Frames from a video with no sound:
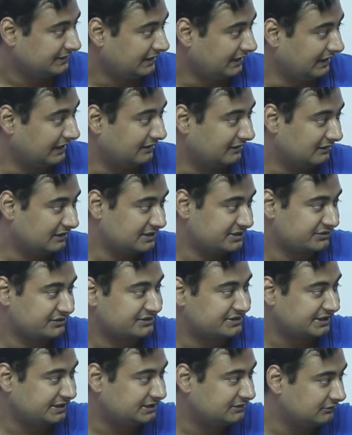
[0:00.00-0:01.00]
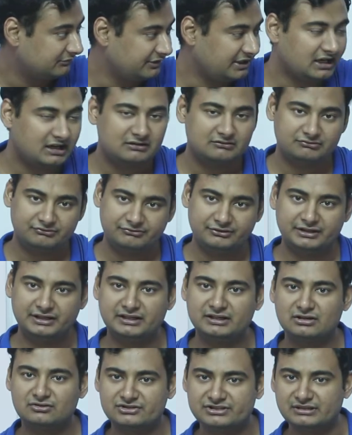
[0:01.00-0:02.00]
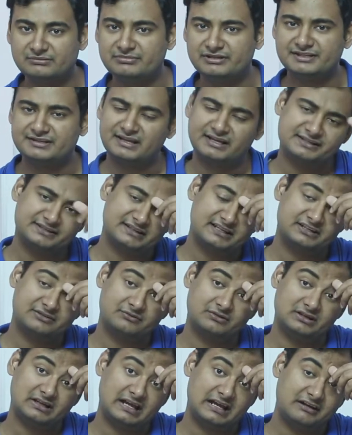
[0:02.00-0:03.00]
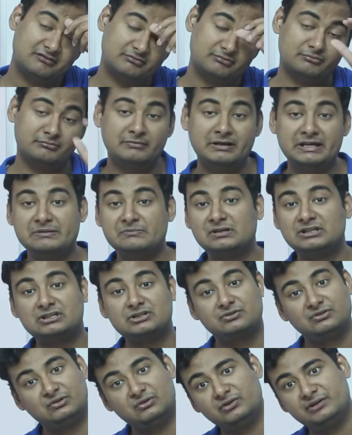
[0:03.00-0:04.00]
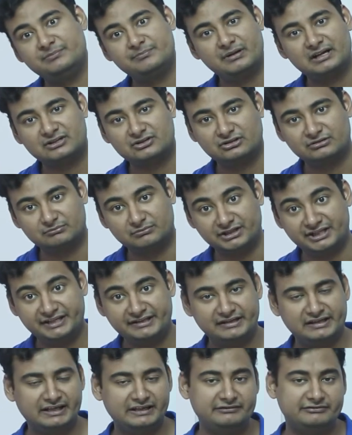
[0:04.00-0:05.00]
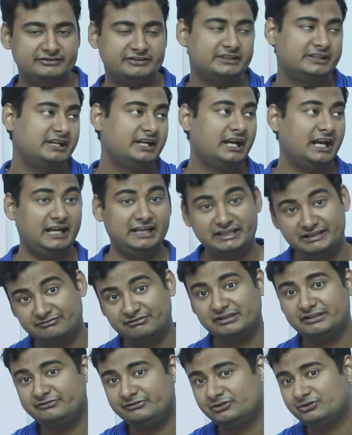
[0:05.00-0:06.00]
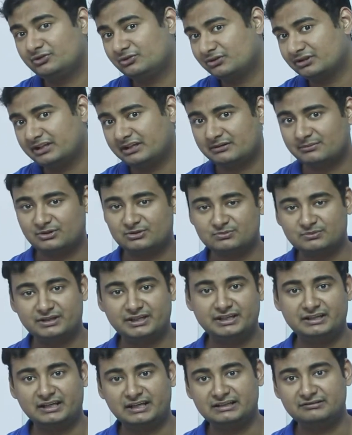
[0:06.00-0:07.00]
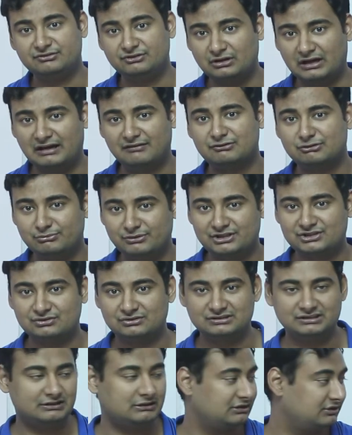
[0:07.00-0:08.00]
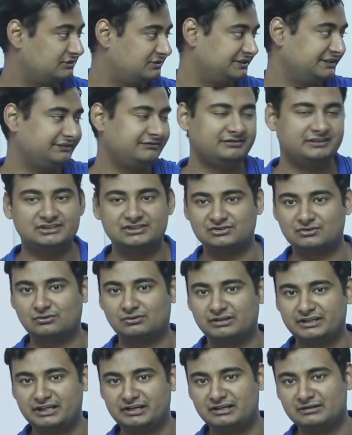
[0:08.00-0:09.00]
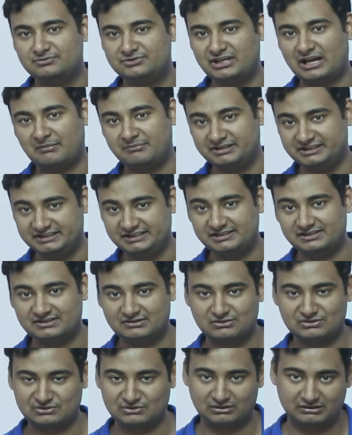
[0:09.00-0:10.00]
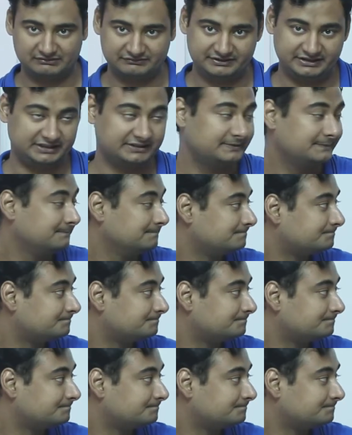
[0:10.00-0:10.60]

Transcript: And as you can see, we are figuring out some designs that will have minimal to no impact on marine life. And even if you don't care about marine life, you have to make sure the seaweeds don't end up jamming these sort of thing.